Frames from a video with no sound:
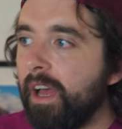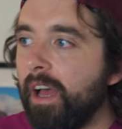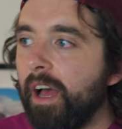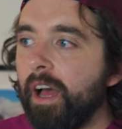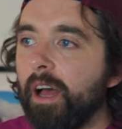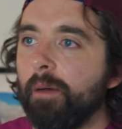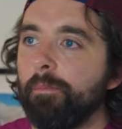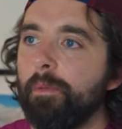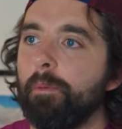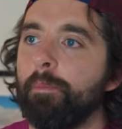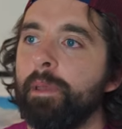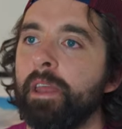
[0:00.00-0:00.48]

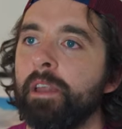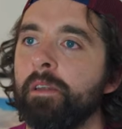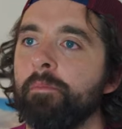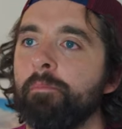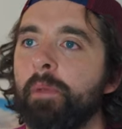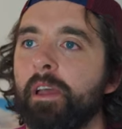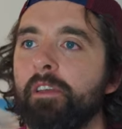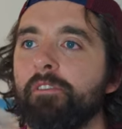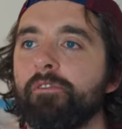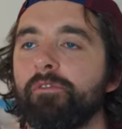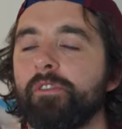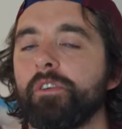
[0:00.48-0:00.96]
I mean,
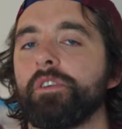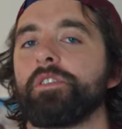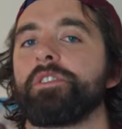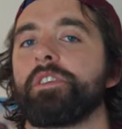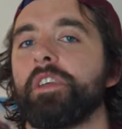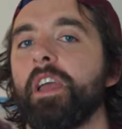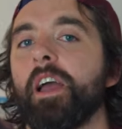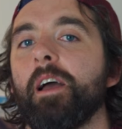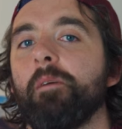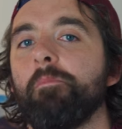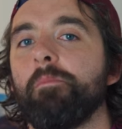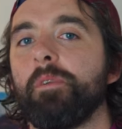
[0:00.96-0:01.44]
my
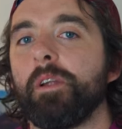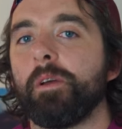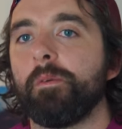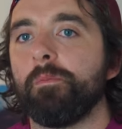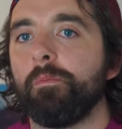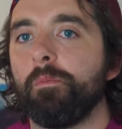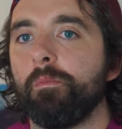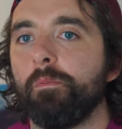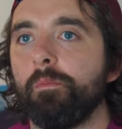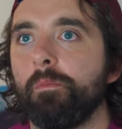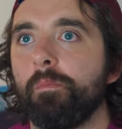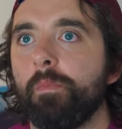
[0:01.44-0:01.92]
first camera,
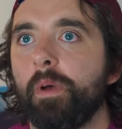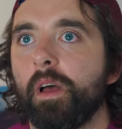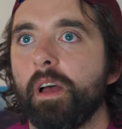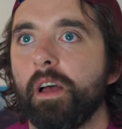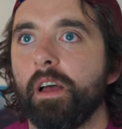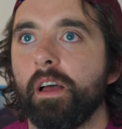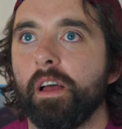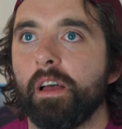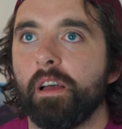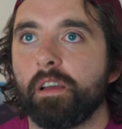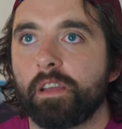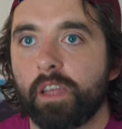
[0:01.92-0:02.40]

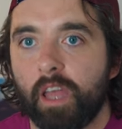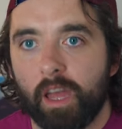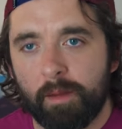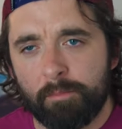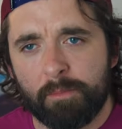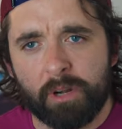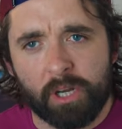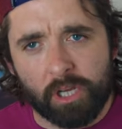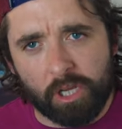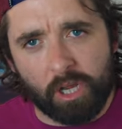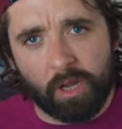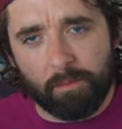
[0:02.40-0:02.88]

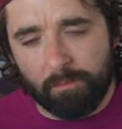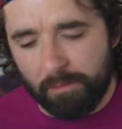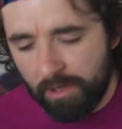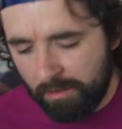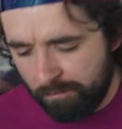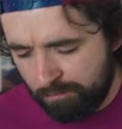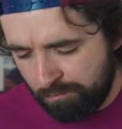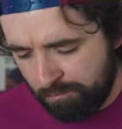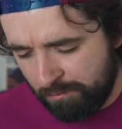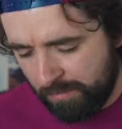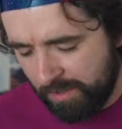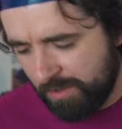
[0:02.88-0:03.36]

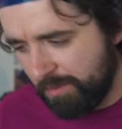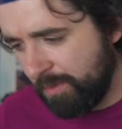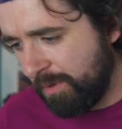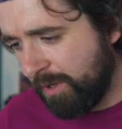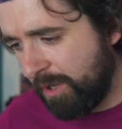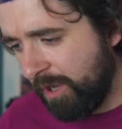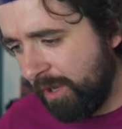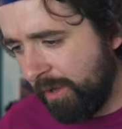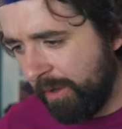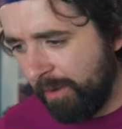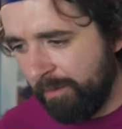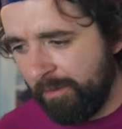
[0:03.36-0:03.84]
as we
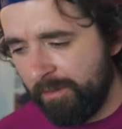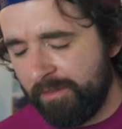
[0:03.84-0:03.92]
call it,